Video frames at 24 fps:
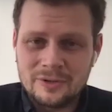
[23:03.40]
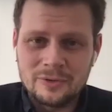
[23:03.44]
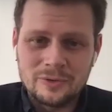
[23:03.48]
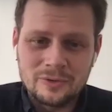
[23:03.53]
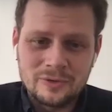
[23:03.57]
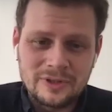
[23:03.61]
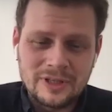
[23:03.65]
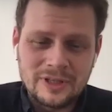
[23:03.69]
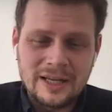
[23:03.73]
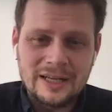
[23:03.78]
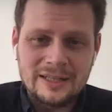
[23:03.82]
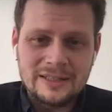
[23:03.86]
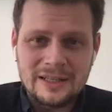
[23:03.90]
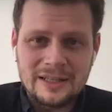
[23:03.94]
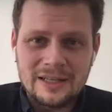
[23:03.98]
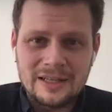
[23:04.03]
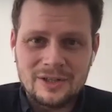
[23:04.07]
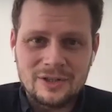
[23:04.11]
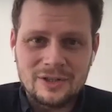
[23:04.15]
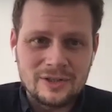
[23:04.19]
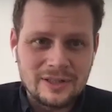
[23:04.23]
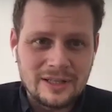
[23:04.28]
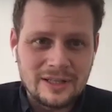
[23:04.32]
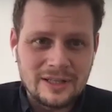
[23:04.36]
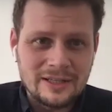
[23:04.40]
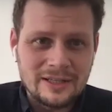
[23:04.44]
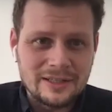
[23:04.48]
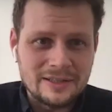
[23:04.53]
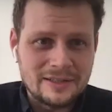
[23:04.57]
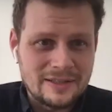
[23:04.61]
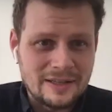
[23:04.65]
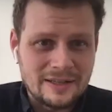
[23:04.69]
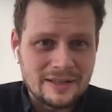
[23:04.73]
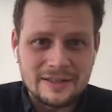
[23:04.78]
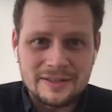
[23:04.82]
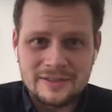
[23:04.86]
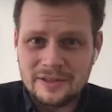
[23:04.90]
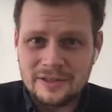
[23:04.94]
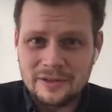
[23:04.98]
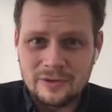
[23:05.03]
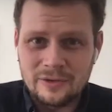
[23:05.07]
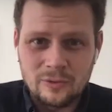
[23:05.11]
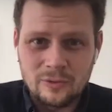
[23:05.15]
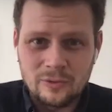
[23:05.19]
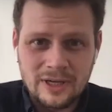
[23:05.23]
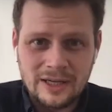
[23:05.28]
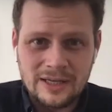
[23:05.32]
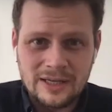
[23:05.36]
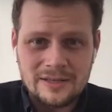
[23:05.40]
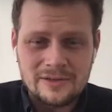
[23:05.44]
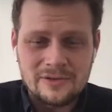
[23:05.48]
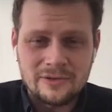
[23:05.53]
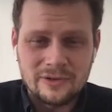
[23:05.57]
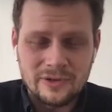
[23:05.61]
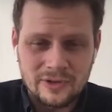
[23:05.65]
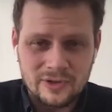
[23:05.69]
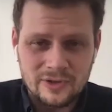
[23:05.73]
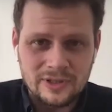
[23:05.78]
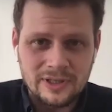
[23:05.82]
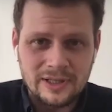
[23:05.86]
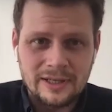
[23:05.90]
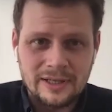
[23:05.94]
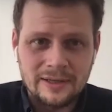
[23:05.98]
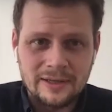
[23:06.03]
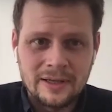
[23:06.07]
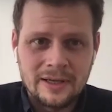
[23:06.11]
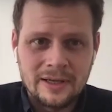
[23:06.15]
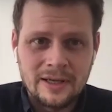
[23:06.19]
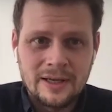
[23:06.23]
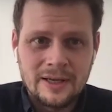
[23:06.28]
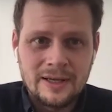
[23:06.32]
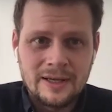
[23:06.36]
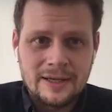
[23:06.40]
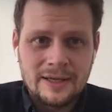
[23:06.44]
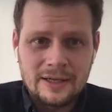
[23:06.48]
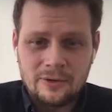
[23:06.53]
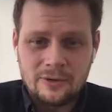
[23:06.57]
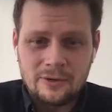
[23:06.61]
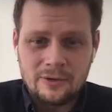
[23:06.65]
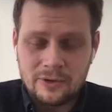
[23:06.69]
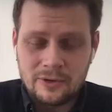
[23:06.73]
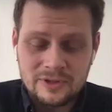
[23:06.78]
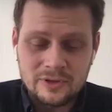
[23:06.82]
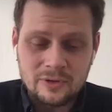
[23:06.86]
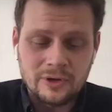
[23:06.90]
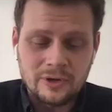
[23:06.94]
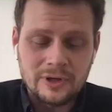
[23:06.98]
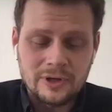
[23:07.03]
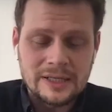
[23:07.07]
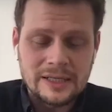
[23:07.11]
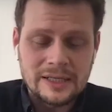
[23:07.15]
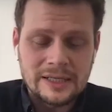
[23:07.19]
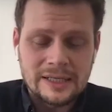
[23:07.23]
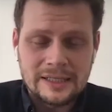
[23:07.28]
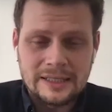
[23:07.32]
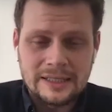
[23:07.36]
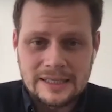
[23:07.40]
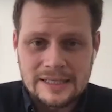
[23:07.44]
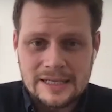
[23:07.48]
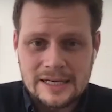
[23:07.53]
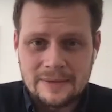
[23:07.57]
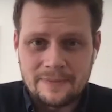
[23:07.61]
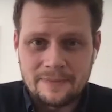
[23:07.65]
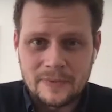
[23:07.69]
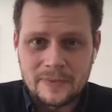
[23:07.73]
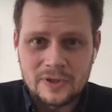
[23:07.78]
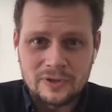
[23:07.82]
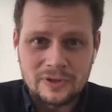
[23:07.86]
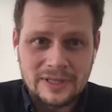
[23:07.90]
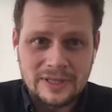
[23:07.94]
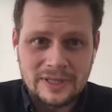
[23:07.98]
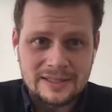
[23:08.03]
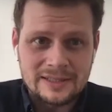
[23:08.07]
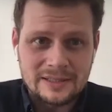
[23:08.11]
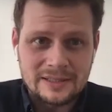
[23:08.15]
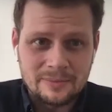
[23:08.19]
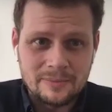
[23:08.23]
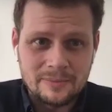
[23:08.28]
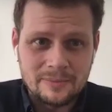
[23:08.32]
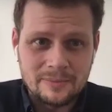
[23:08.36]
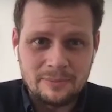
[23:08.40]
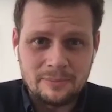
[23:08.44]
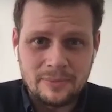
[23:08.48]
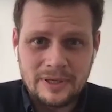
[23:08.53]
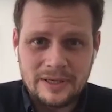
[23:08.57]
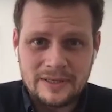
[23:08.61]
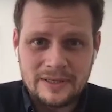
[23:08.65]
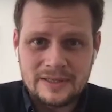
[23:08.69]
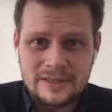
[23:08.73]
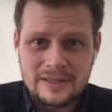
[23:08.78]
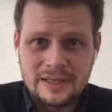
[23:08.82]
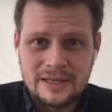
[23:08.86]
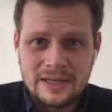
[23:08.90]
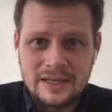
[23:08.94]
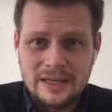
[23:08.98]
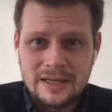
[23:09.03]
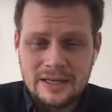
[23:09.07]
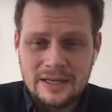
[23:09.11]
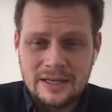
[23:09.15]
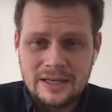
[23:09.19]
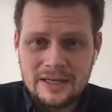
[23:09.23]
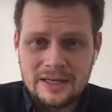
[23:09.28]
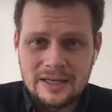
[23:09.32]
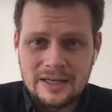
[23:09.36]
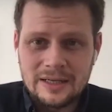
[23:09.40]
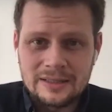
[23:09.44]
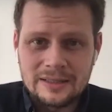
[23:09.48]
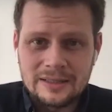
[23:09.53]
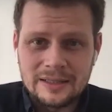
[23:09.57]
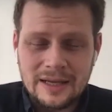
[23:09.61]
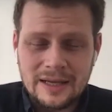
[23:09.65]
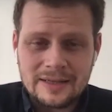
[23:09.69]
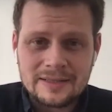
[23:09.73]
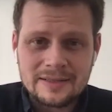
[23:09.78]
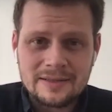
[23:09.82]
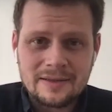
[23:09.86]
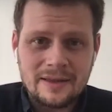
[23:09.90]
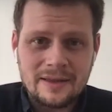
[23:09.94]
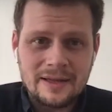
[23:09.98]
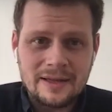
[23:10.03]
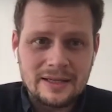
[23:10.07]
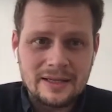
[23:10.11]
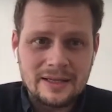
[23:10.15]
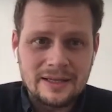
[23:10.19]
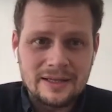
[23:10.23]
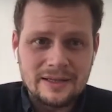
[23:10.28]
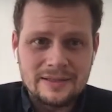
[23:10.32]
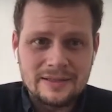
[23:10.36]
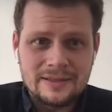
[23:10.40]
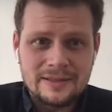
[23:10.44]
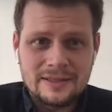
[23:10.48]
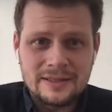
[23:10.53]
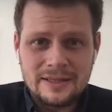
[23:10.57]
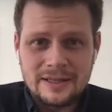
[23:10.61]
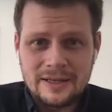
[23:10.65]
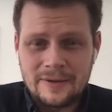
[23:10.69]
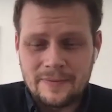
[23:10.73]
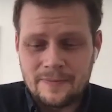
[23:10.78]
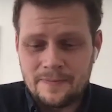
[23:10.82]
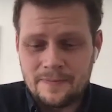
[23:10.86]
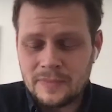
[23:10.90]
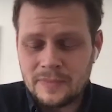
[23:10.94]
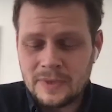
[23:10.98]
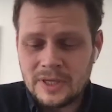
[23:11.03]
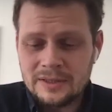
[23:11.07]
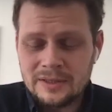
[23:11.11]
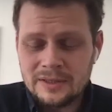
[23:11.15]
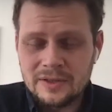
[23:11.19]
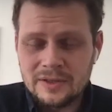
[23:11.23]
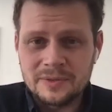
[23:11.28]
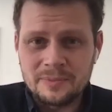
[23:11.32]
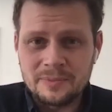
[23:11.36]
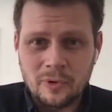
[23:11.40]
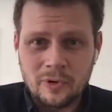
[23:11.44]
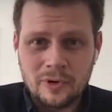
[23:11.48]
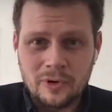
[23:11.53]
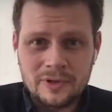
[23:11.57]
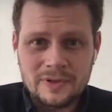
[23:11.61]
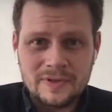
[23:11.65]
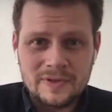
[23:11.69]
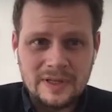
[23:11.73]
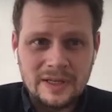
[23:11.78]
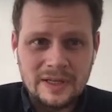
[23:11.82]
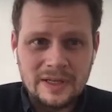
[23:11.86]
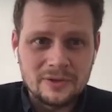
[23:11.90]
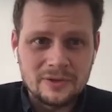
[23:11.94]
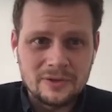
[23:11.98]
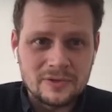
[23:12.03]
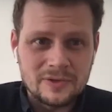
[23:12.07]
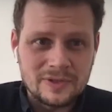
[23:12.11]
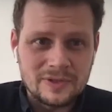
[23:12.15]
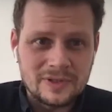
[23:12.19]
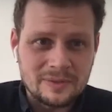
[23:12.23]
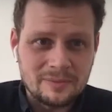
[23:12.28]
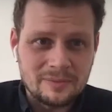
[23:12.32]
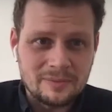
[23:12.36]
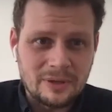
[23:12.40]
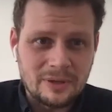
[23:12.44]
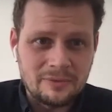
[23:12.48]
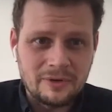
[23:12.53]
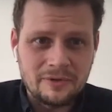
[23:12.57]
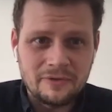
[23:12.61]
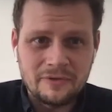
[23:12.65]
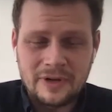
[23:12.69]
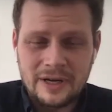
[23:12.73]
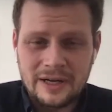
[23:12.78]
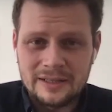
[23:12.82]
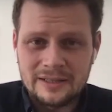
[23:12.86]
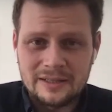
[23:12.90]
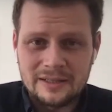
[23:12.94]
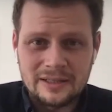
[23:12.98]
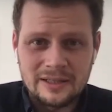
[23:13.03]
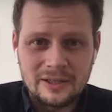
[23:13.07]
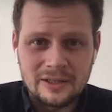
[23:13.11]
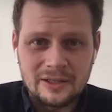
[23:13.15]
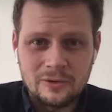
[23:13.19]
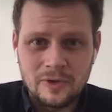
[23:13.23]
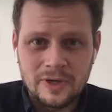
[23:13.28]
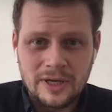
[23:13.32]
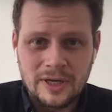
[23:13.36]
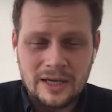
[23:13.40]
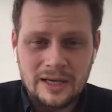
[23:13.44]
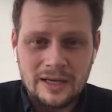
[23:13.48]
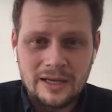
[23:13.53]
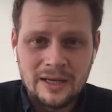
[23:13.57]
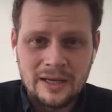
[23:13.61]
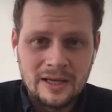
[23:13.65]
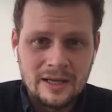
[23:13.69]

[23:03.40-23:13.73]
to that nation, then it's the UK traditionally or historically. So that's a big plus. The next thing is the sports ecosystem that we find in the UK.